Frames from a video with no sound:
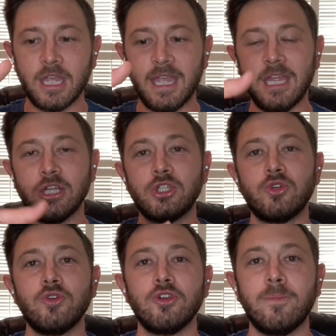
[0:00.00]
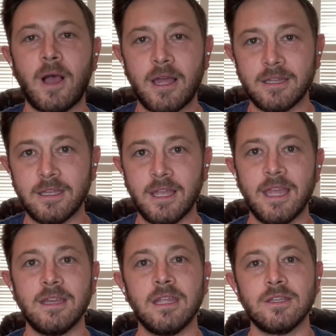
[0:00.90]
into your body
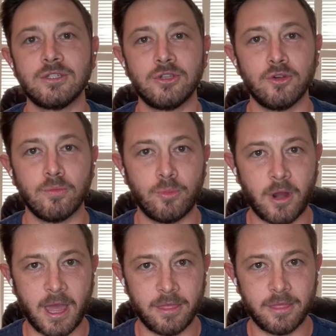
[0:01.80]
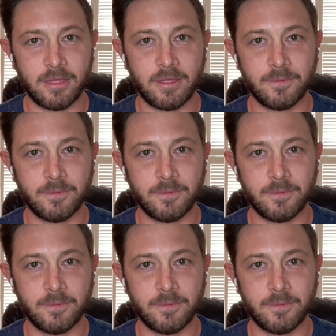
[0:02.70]
and into your breath.